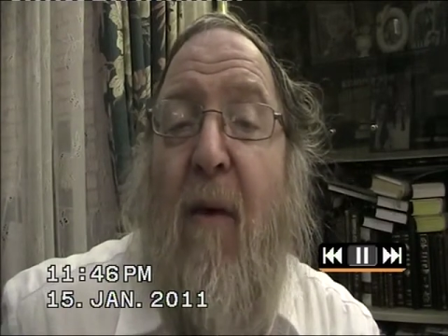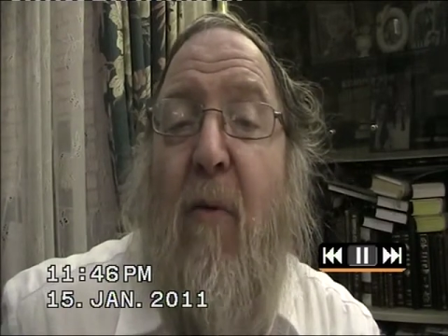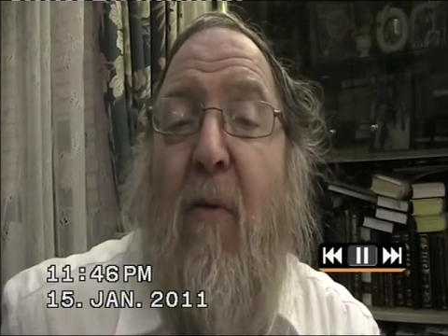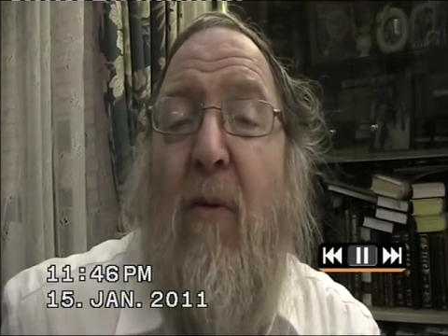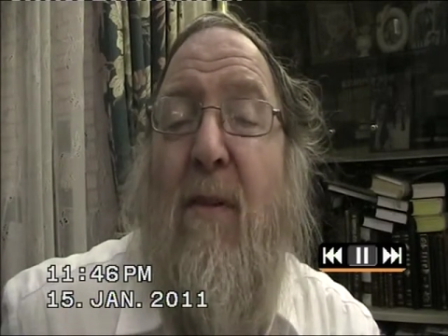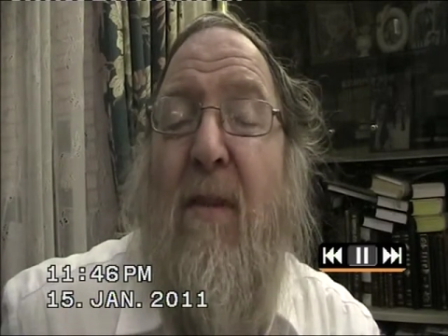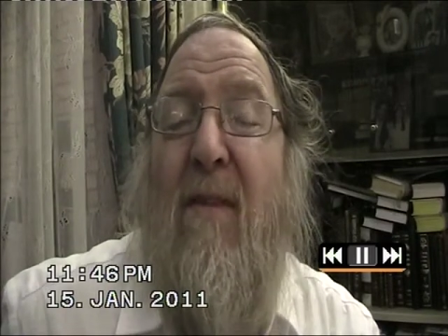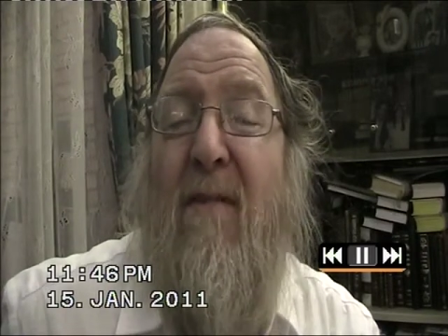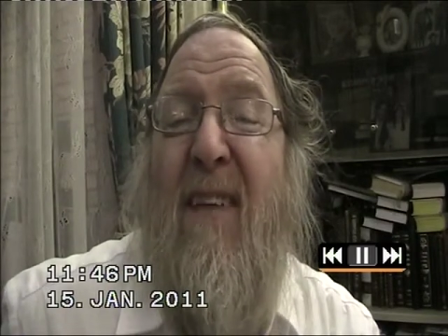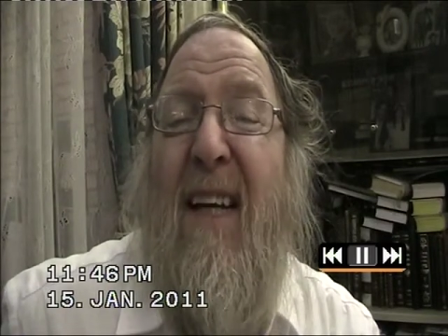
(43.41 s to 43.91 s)

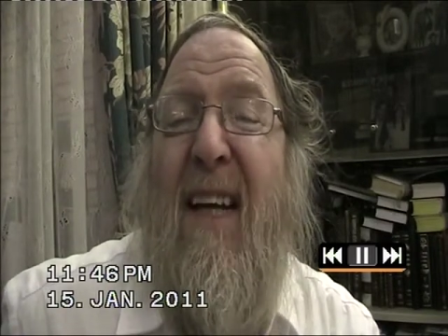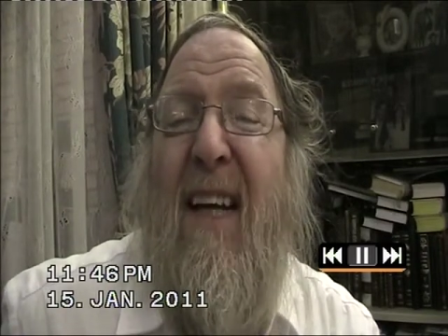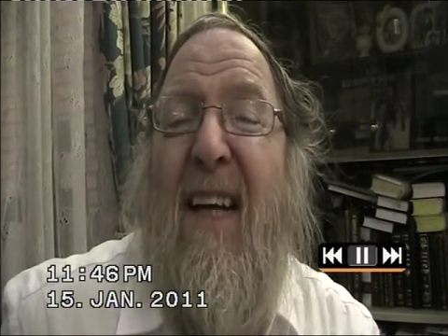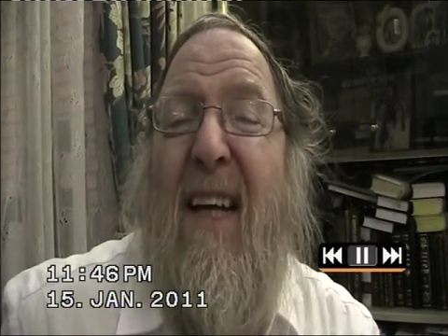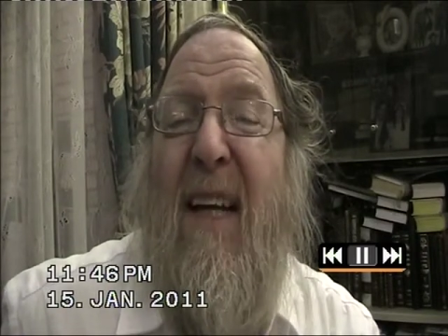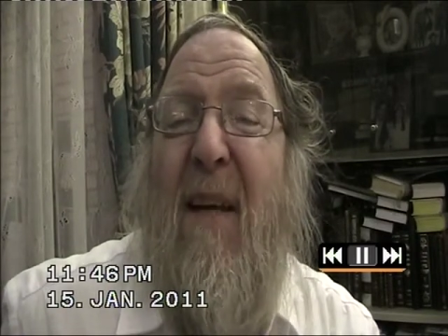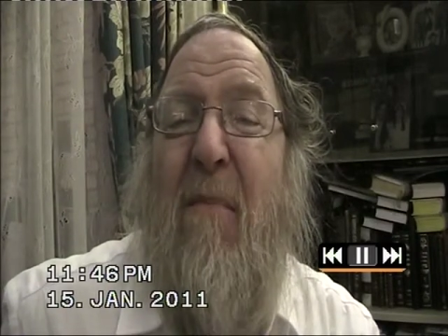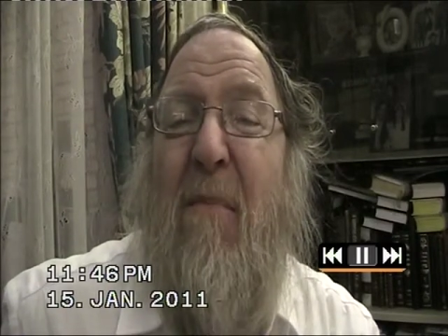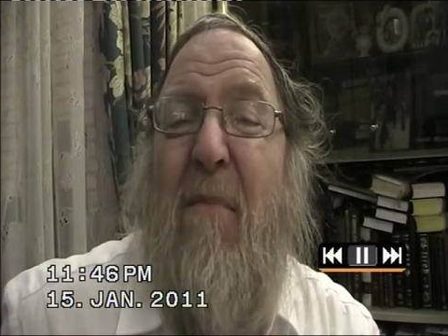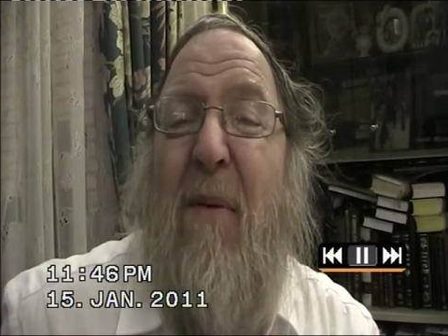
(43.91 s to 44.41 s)
wasn't
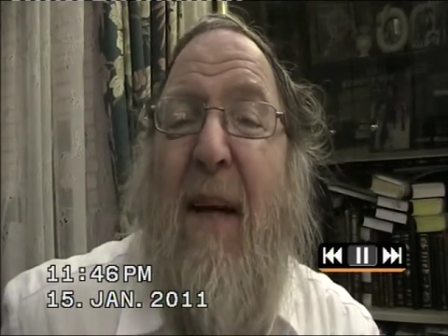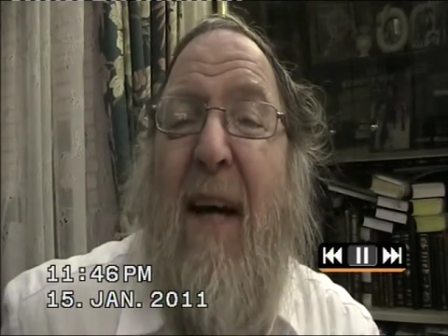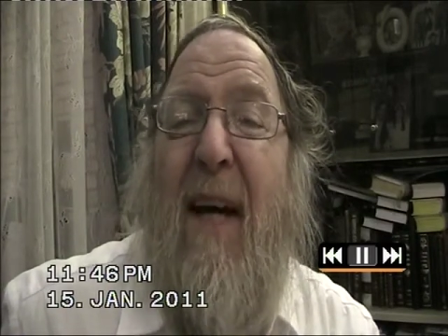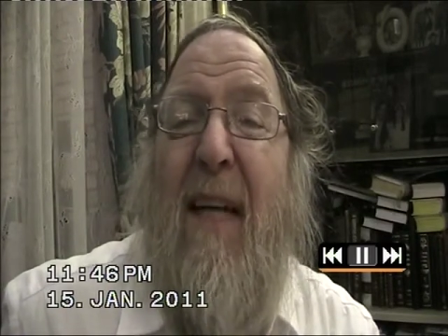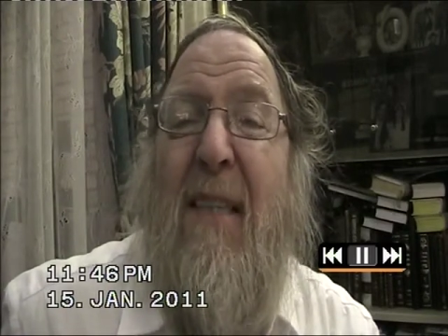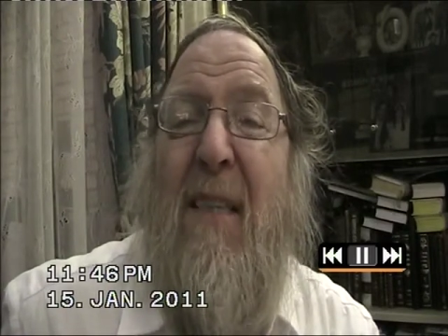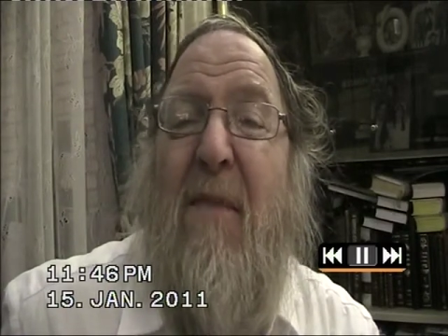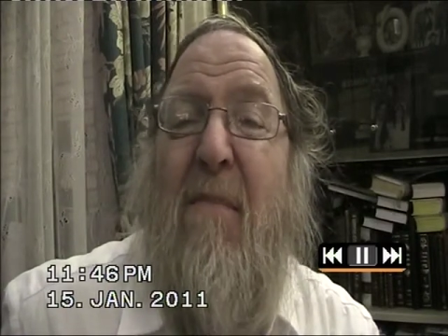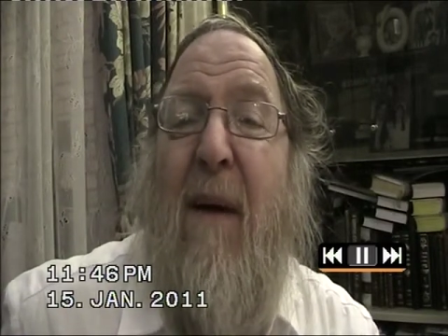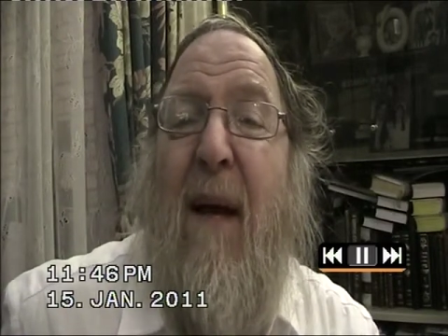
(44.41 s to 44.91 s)
really
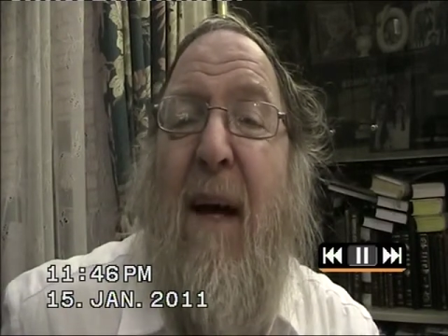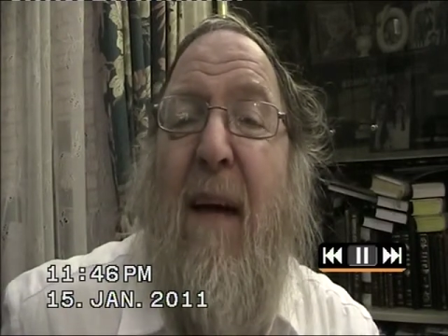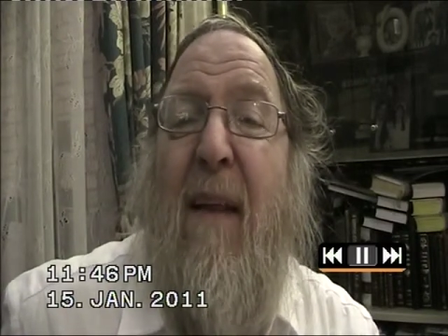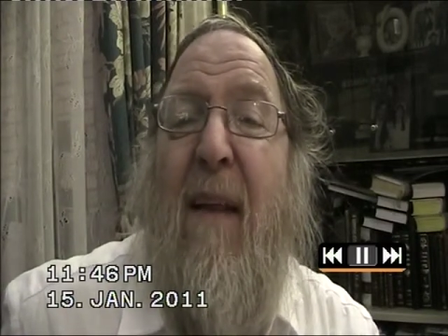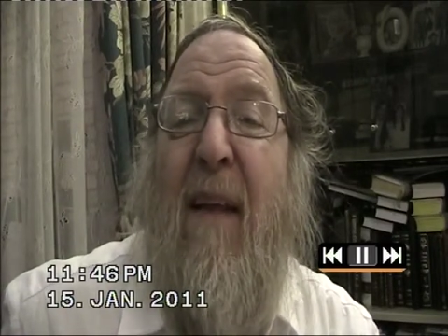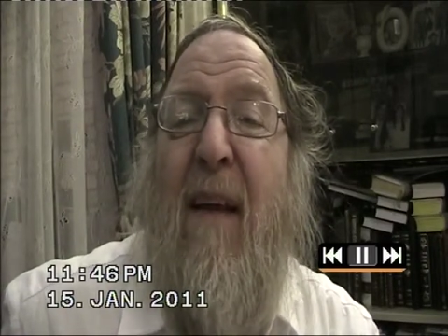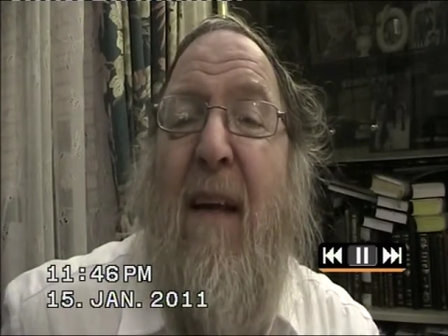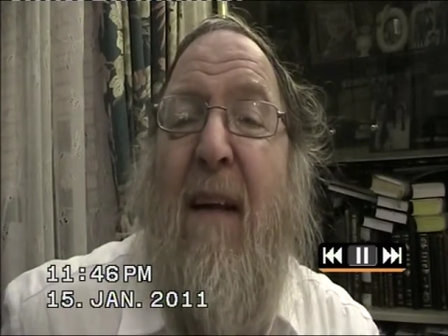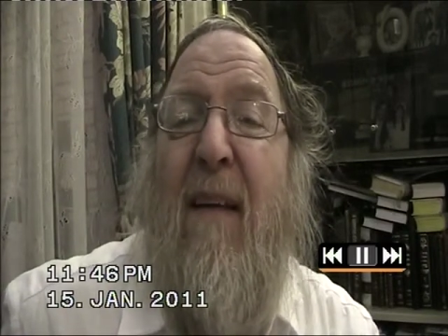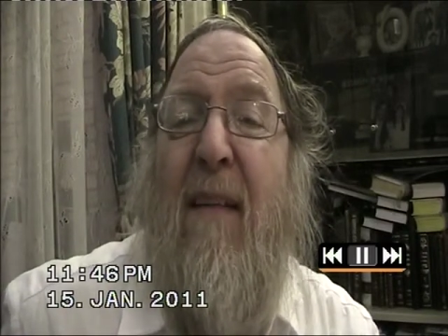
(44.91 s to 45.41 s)
impressed by
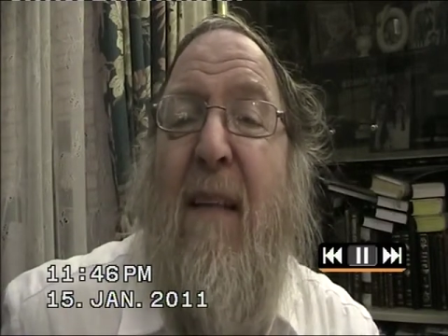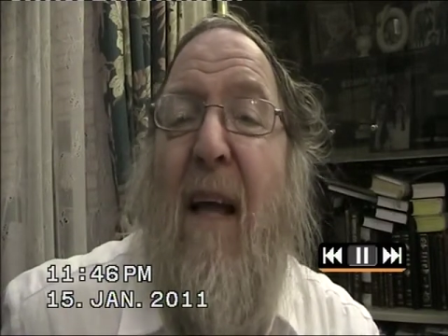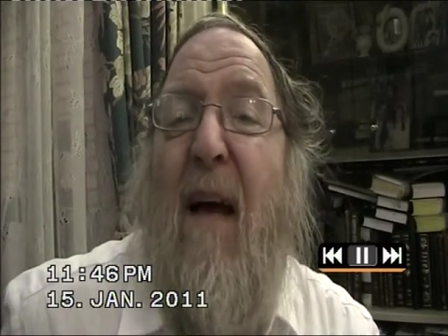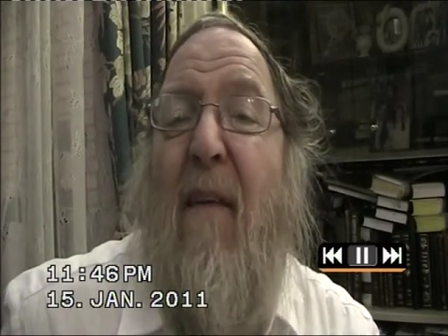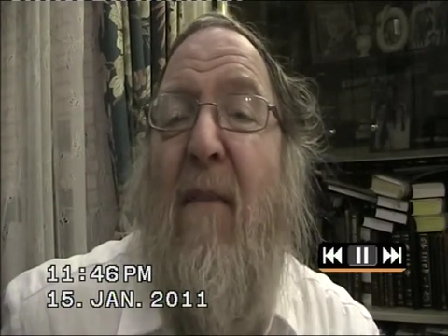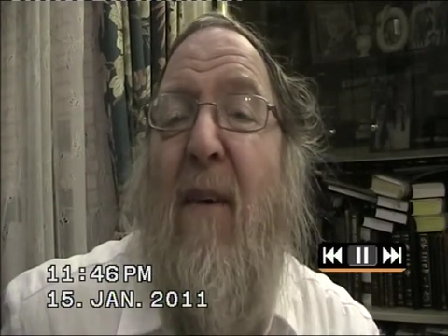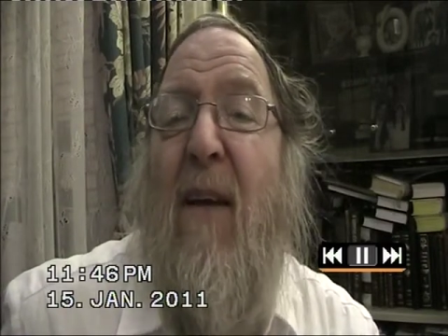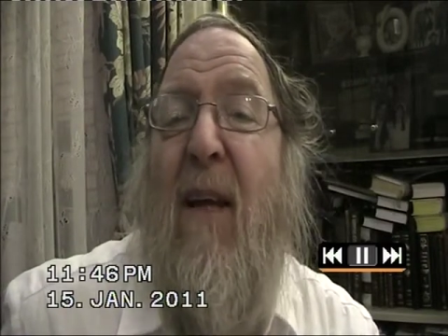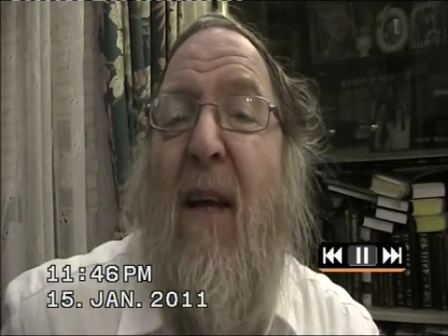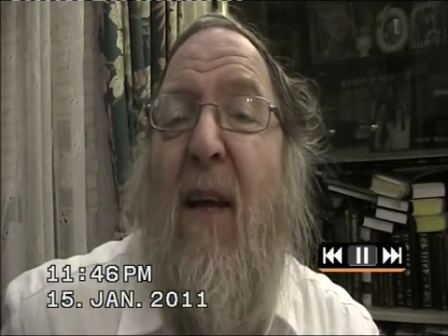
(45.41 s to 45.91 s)
their
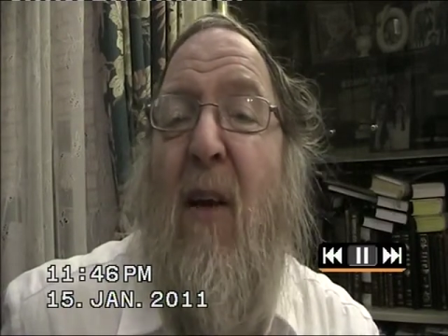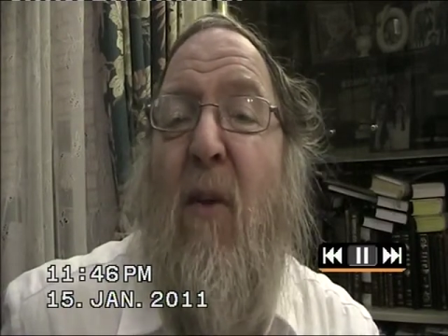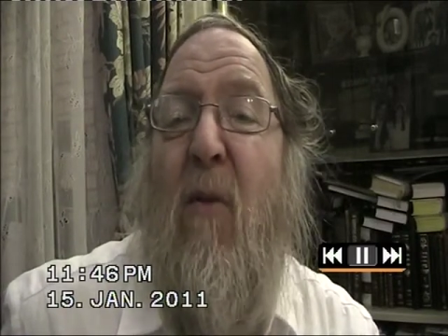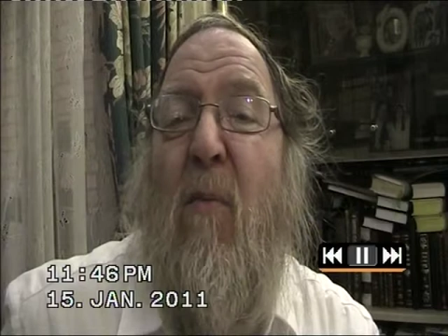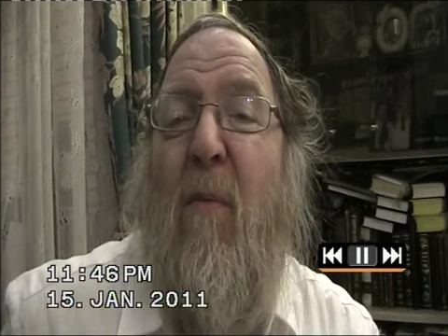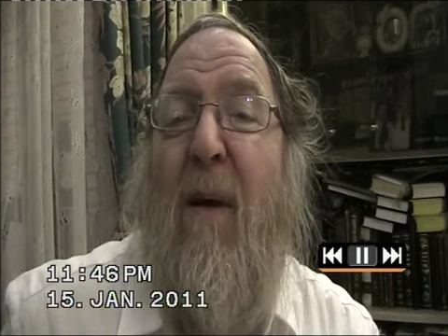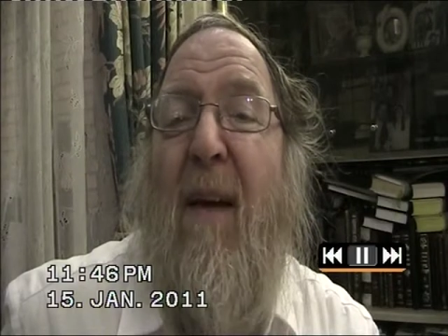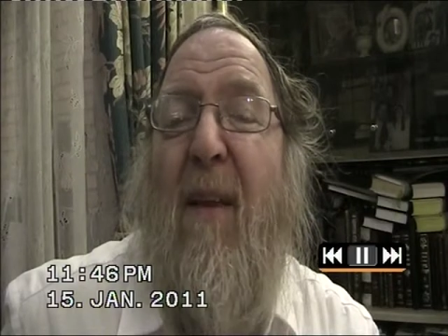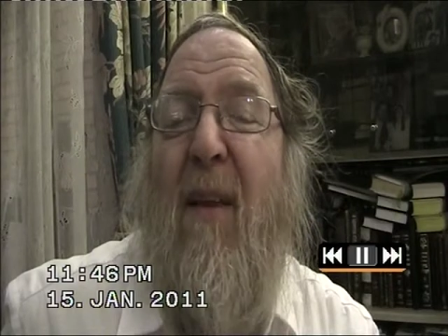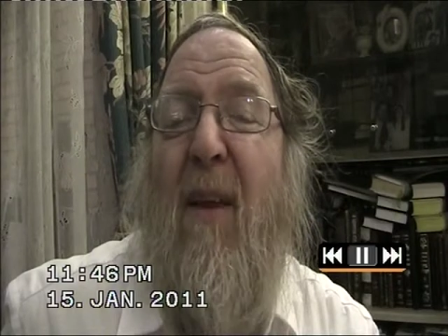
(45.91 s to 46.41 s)
davening or
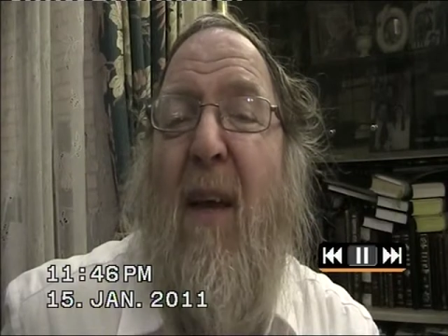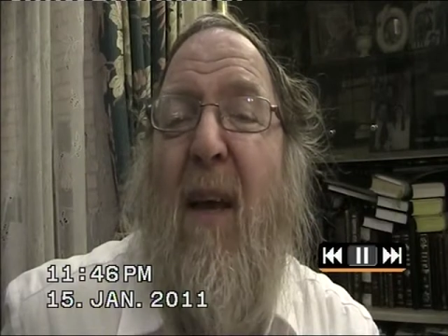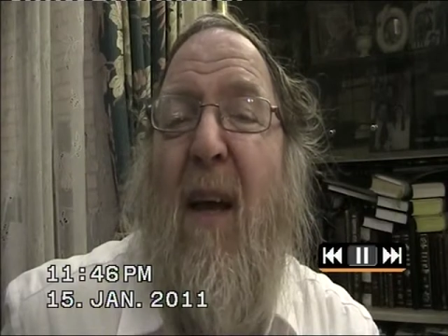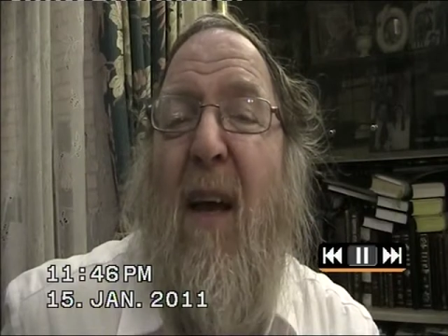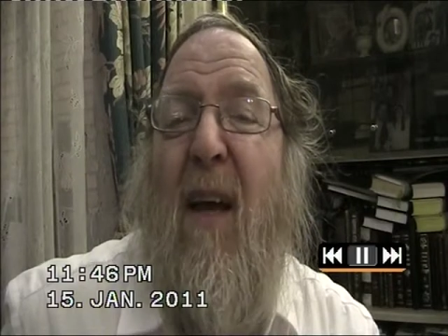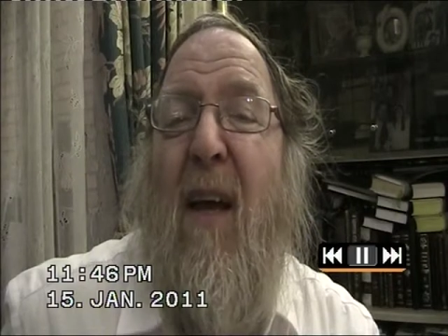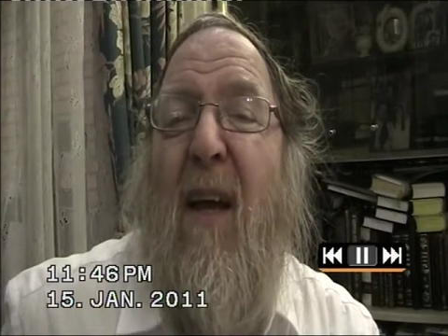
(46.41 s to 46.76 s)
by the